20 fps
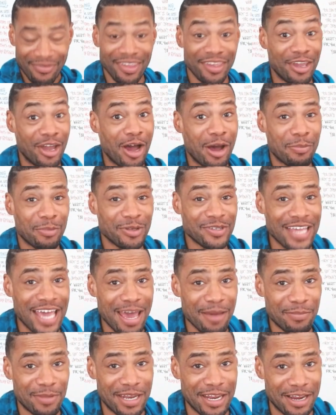You almost
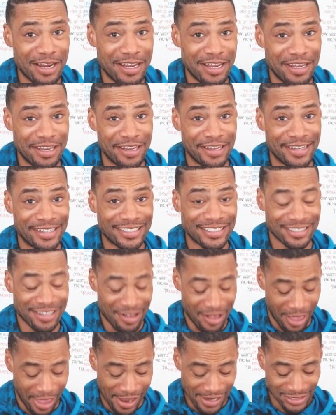had me there, didn't you?
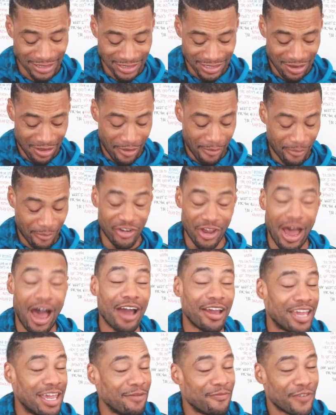I
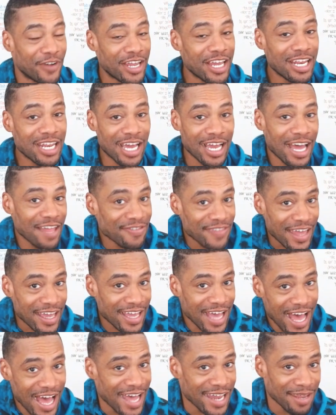keep forgetting I got that
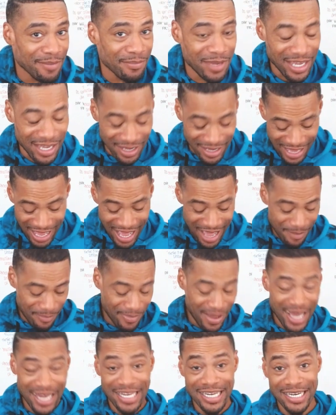God in me and God
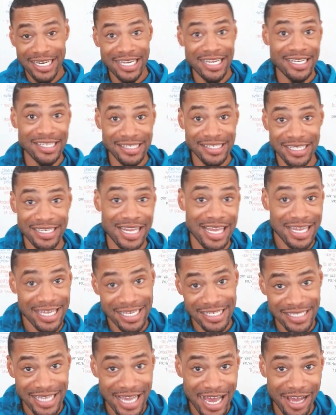body niggas in the,
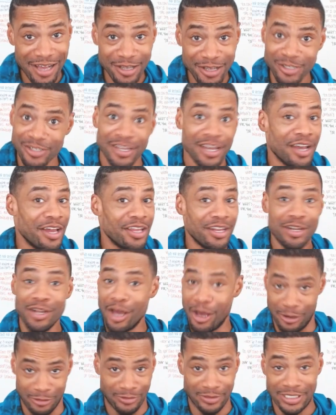his house.
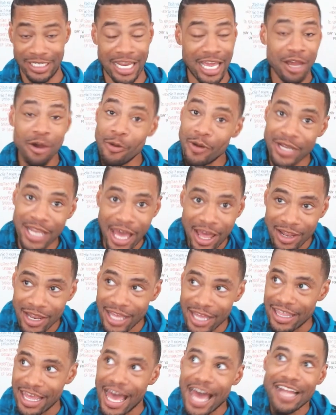No, it ain't going down
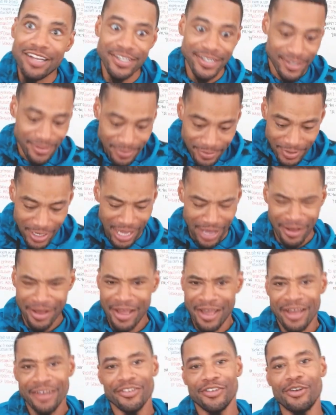like that. I just, yeah.
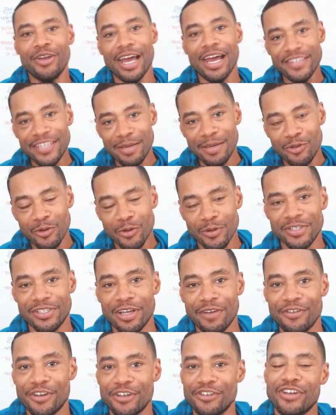So you guys keep doing
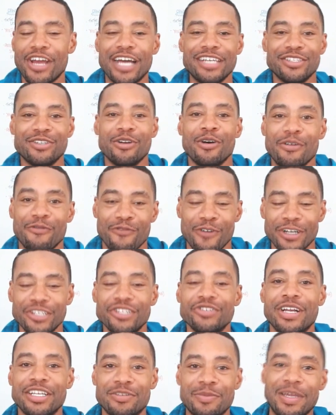stuff because you guys know it
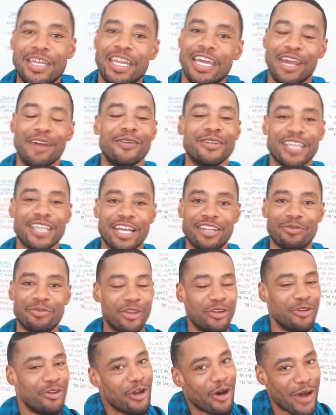frustrates me and it irritates me.
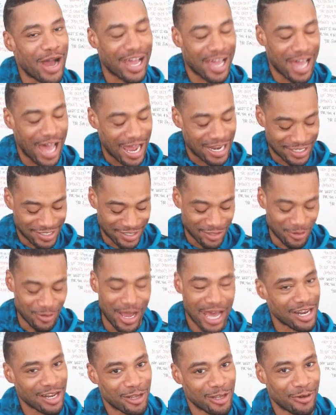You know, I kind of still
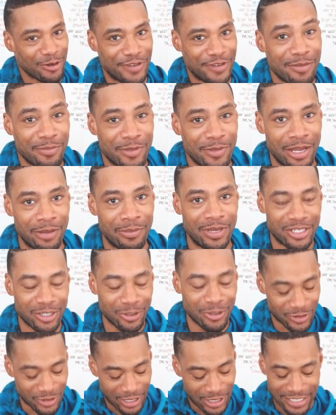got a little demon in me too.
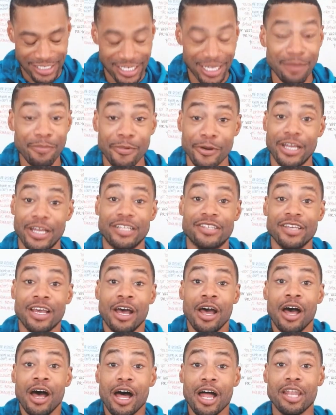So that temper gets
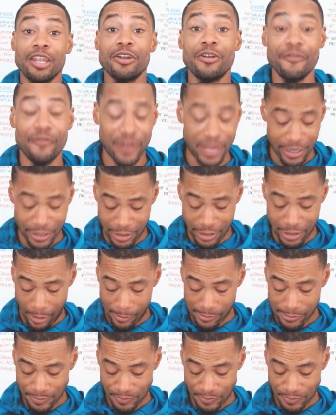a little flared up.